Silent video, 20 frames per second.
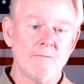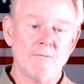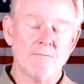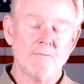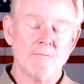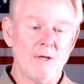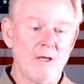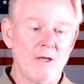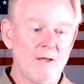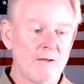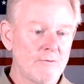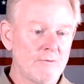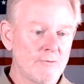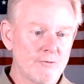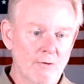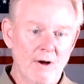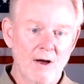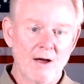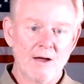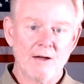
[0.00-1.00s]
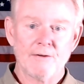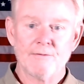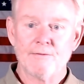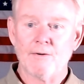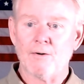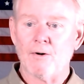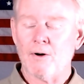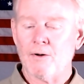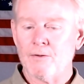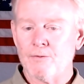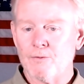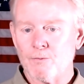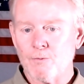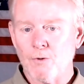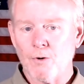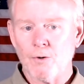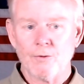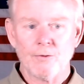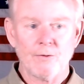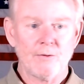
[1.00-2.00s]
in drive on the
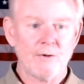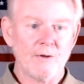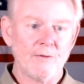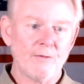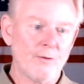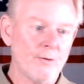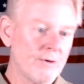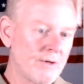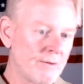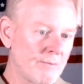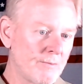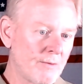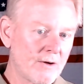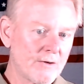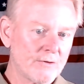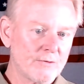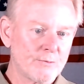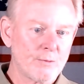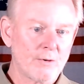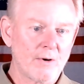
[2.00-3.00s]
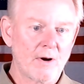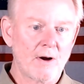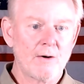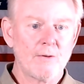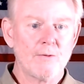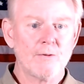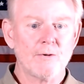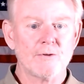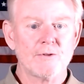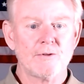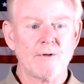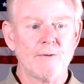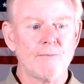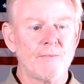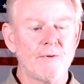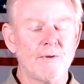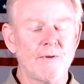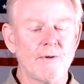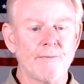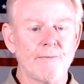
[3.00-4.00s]
road at 30 miles per hour or
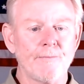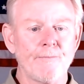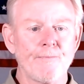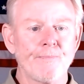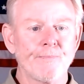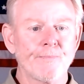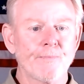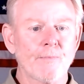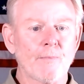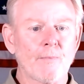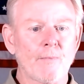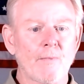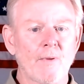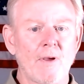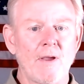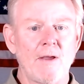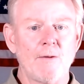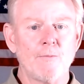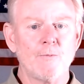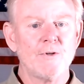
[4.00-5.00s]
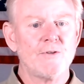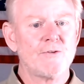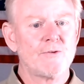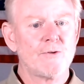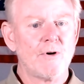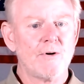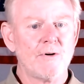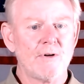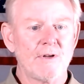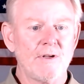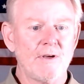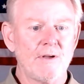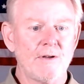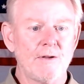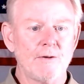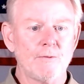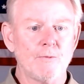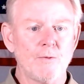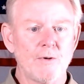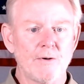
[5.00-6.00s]
something, and we started
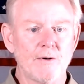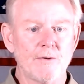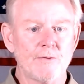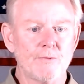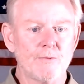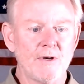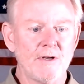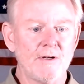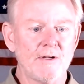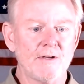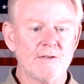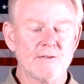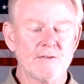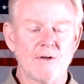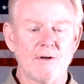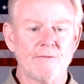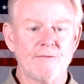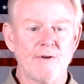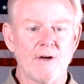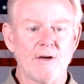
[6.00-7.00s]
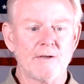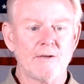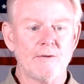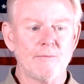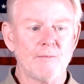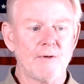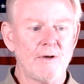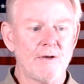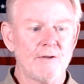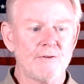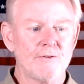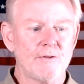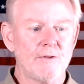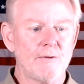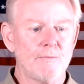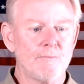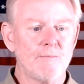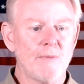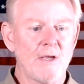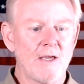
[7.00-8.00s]
getting weird readings on a vacuum gauge,
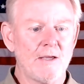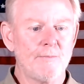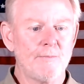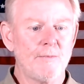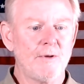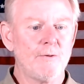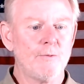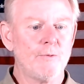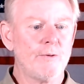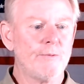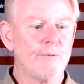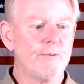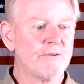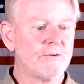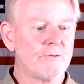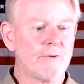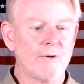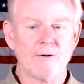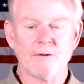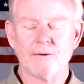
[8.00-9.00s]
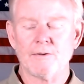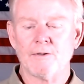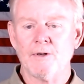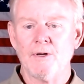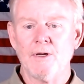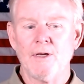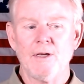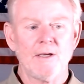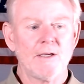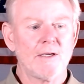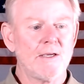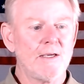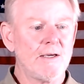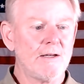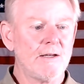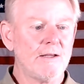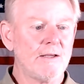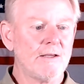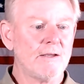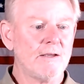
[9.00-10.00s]
then maybe we would start
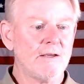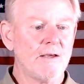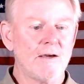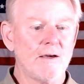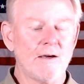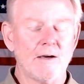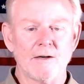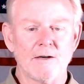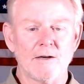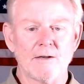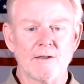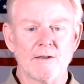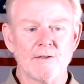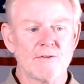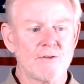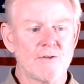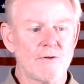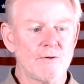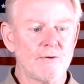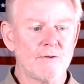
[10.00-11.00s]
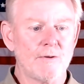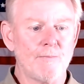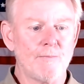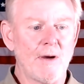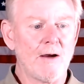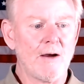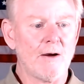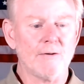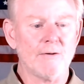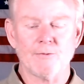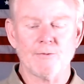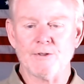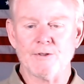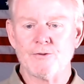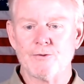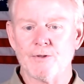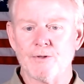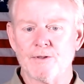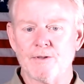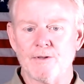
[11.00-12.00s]
getting concerned about
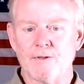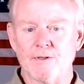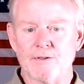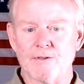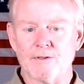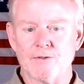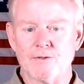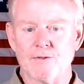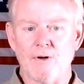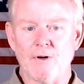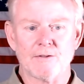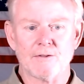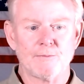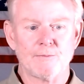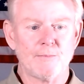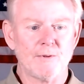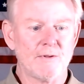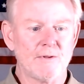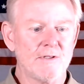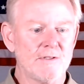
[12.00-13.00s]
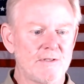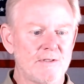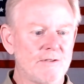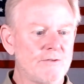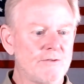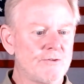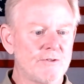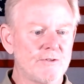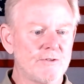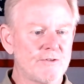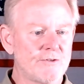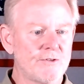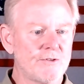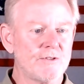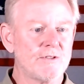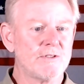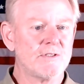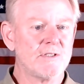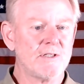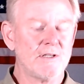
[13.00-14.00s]
restricted exhaust. But this engine is
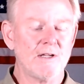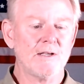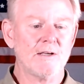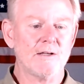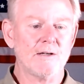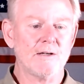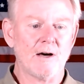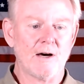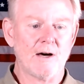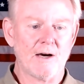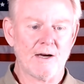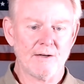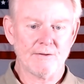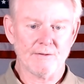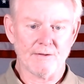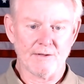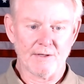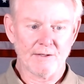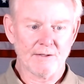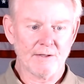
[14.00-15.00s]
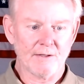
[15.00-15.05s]
just sitting and idling,